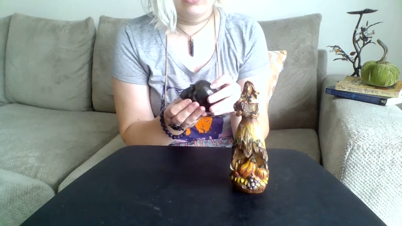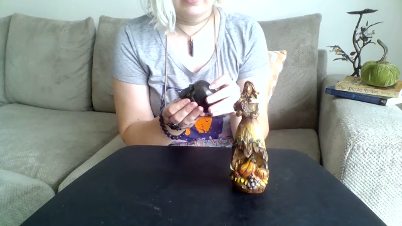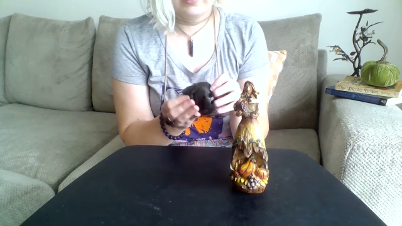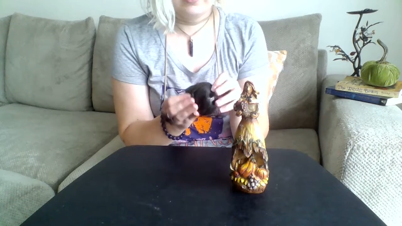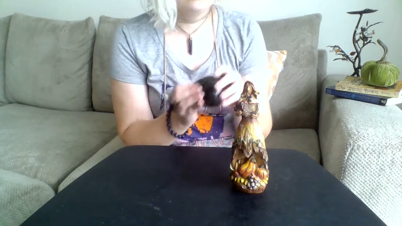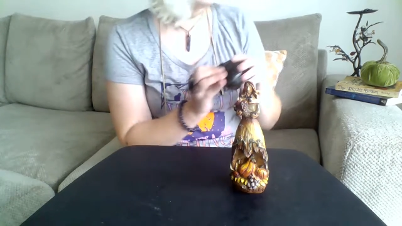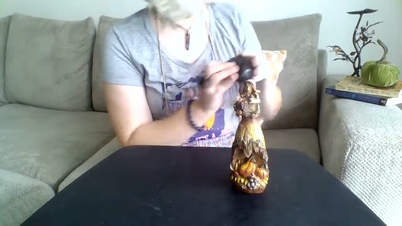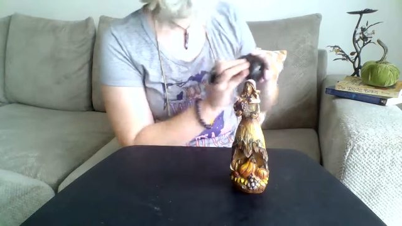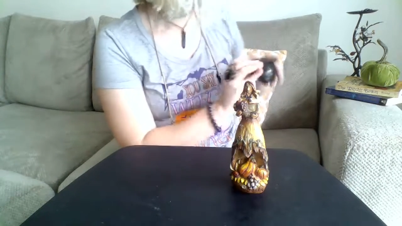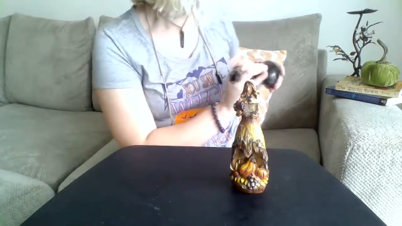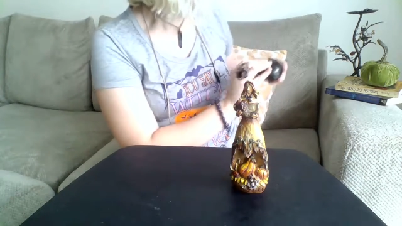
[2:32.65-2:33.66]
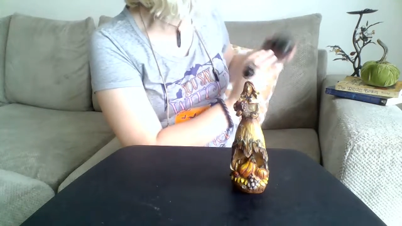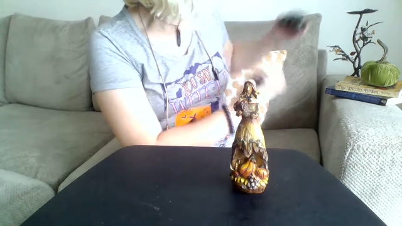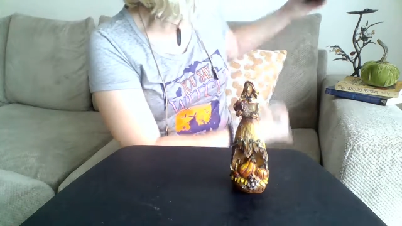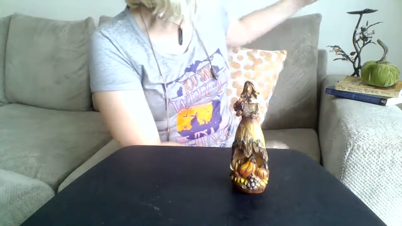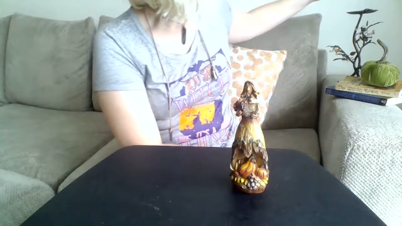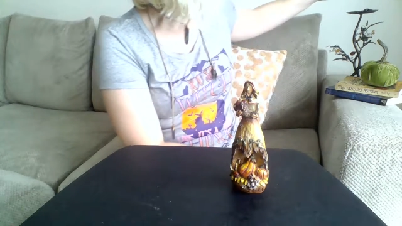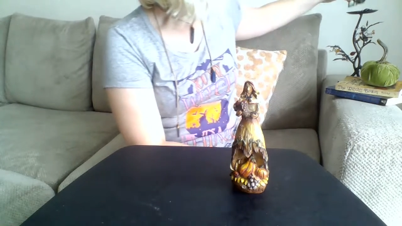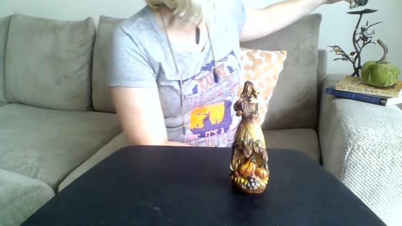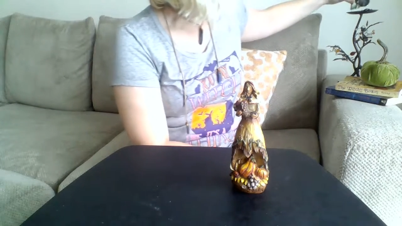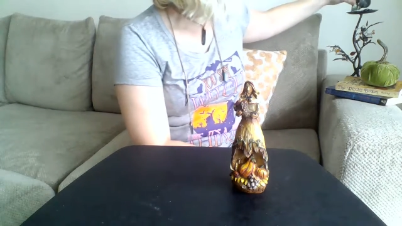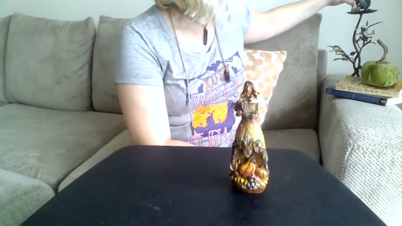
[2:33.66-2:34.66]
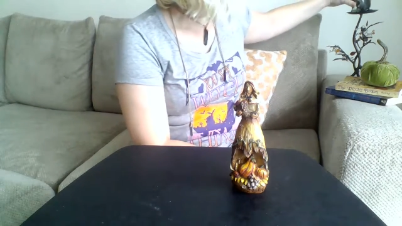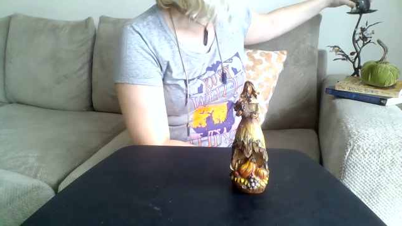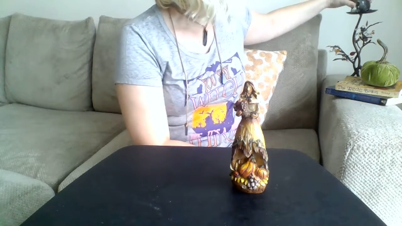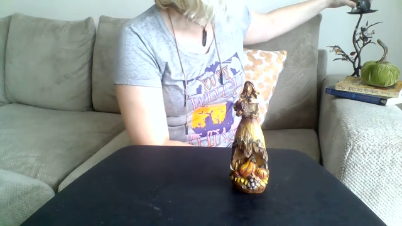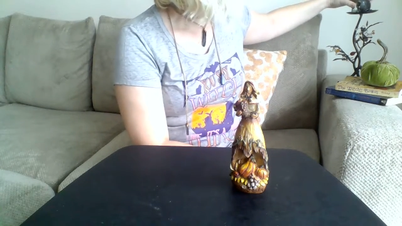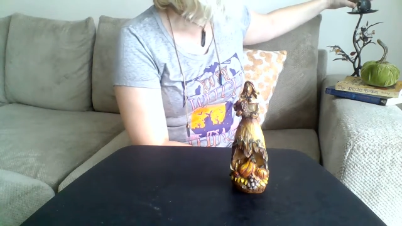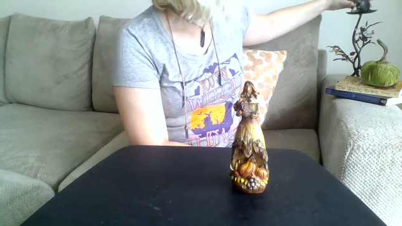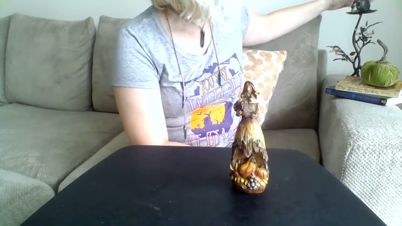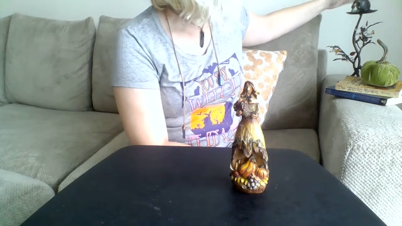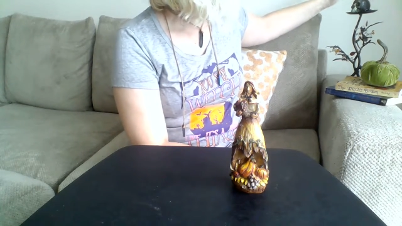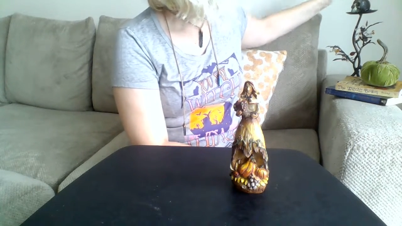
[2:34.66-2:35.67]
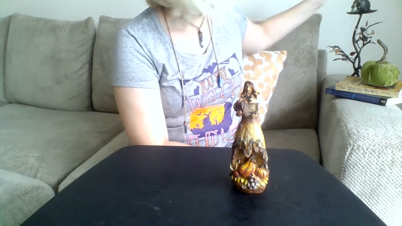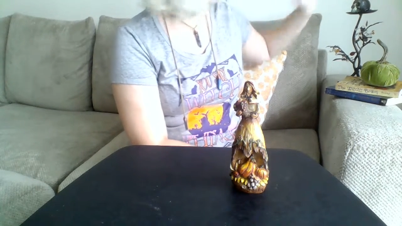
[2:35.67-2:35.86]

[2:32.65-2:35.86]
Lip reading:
Nobody's mouth can be seen.